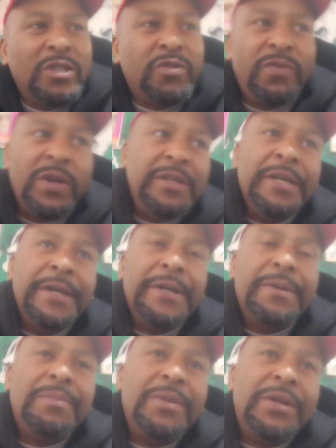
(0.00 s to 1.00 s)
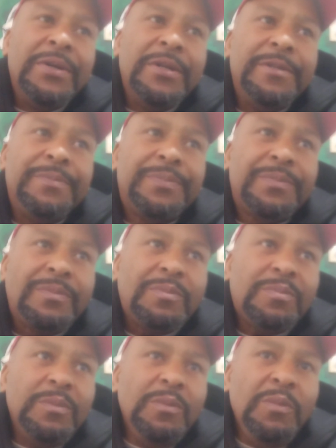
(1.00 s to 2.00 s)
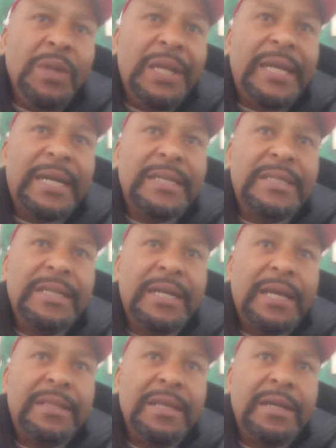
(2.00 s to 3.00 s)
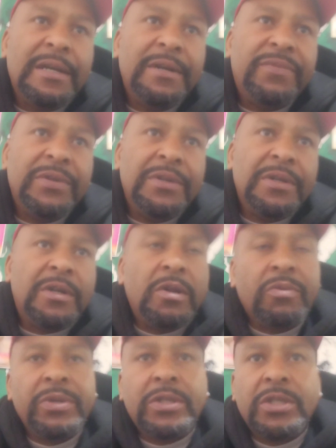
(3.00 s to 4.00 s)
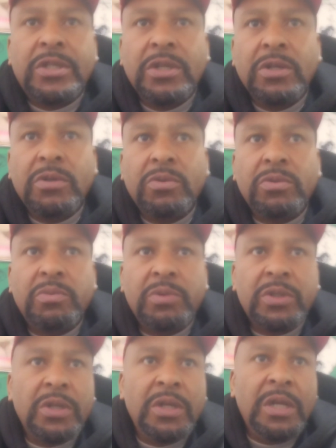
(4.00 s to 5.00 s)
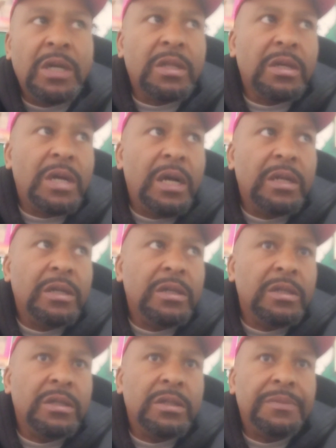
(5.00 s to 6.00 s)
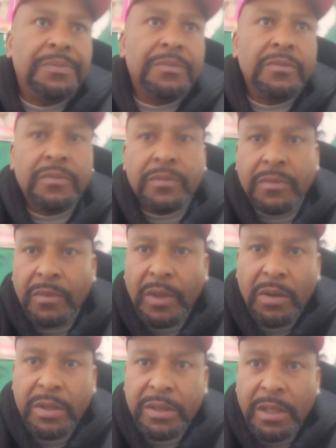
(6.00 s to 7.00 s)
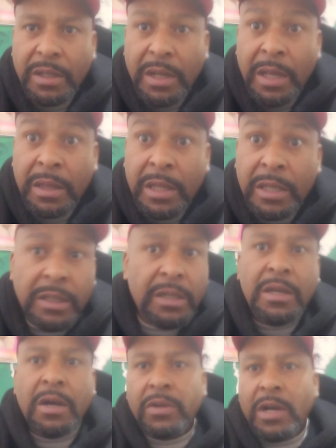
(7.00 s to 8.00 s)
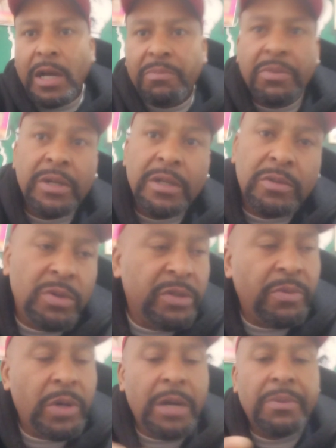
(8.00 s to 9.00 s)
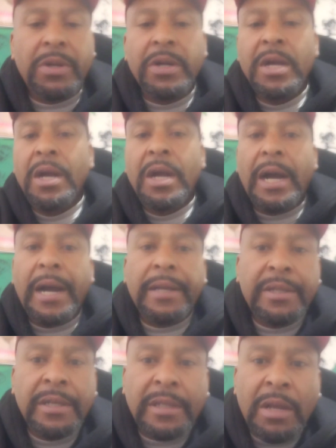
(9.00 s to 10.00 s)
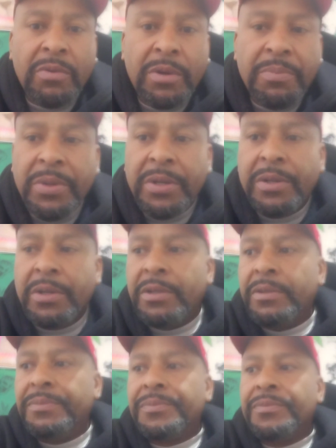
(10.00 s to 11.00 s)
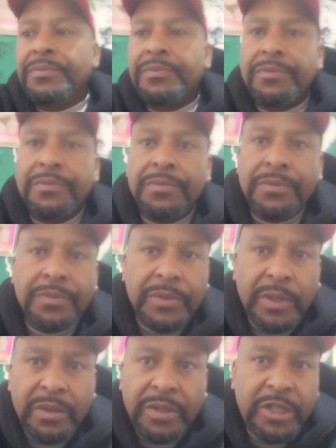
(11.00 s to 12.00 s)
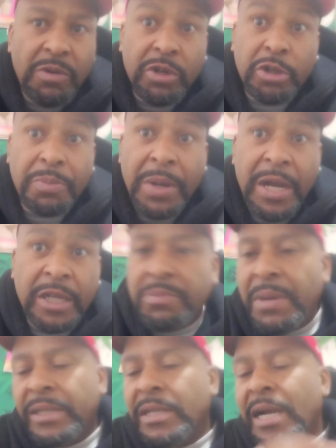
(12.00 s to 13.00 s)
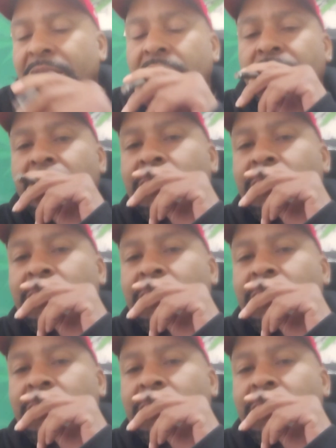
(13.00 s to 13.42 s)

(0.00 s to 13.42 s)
just funny. But uh, like I said, I think if uh, Claressa Shields was any other kind of uh, is that enthusiasm? y'all know how bro is with his vocabulary. I think they would have been, uh, she would have surpassed Mike Tyson,